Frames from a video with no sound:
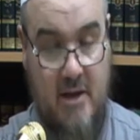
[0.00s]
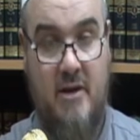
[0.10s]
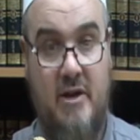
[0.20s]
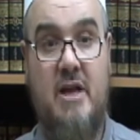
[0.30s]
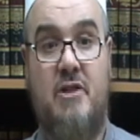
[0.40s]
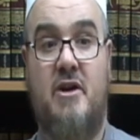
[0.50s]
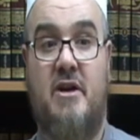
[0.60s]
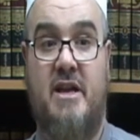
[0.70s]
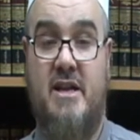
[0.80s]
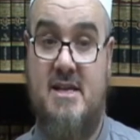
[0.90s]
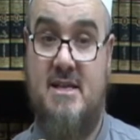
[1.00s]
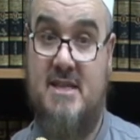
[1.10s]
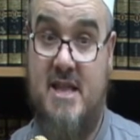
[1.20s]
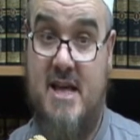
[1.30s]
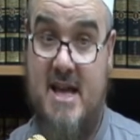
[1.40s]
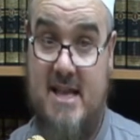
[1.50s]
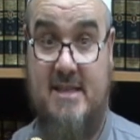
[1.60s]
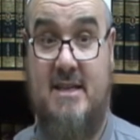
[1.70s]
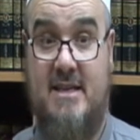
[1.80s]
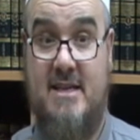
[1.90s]
neither in His
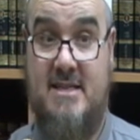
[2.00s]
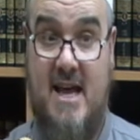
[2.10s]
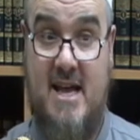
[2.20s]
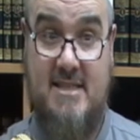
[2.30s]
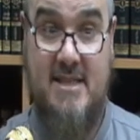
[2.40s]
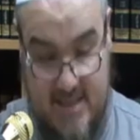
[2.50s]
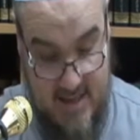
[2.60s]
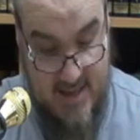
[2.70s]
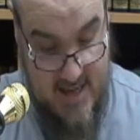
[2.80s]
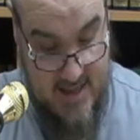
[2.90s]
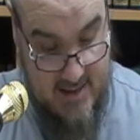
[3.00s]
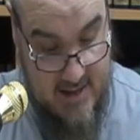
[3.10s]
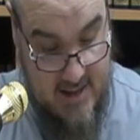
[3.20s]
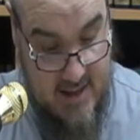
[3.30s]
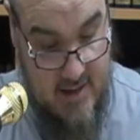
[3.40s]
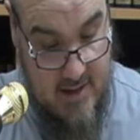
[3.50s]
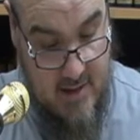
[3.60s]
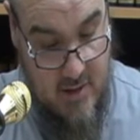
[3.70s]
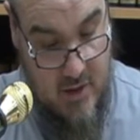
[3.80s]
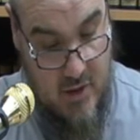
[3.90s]
that, His essence and entity,
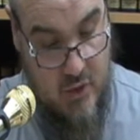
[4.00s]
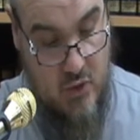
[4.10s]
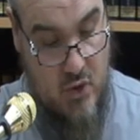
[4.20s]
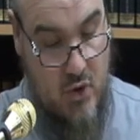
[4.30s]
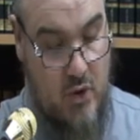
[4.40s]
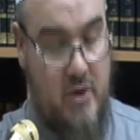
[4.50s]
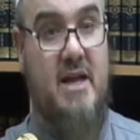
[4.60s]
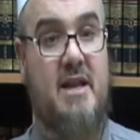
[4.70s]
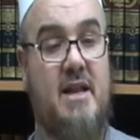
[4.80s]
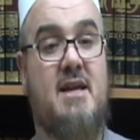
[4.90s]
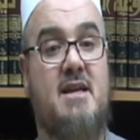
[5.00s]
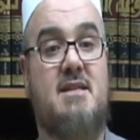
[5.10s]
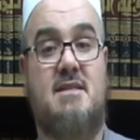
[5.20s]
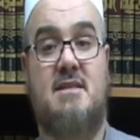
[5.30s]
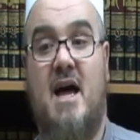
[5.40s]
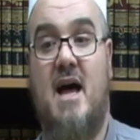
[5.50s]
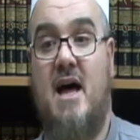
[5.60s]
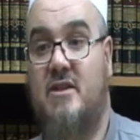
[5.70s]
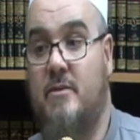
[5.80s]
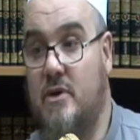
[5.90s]
nor in His
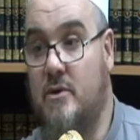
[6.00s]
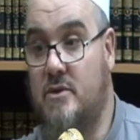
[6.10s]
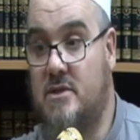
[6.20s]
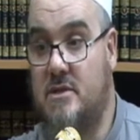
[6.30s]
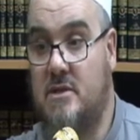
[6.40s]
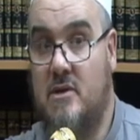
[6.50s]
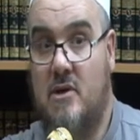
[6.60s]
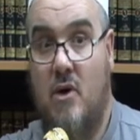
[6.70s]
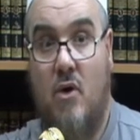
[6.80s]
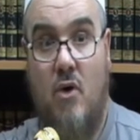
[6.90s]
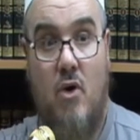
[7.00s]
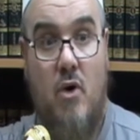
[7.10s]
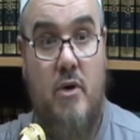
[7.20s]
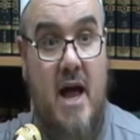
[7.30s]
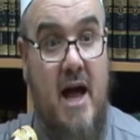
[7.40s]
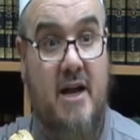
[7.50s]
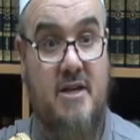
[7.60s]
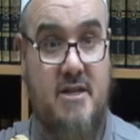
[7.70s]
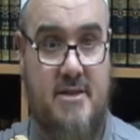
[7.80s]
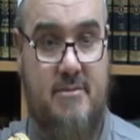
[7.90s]
attributes or
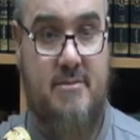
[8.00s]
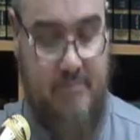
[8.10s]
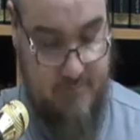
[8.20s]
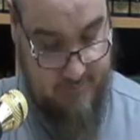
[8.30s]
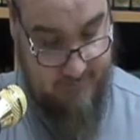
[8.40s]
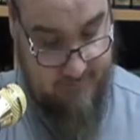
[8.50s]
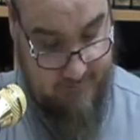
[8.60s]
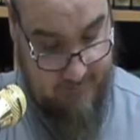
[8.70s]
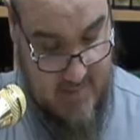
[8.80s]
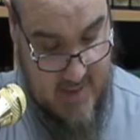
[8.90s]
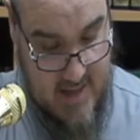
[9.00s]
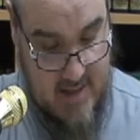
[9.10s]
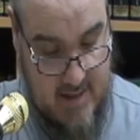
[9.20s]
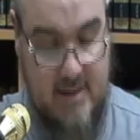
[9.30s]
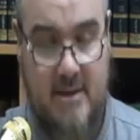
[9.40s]
actions. Right?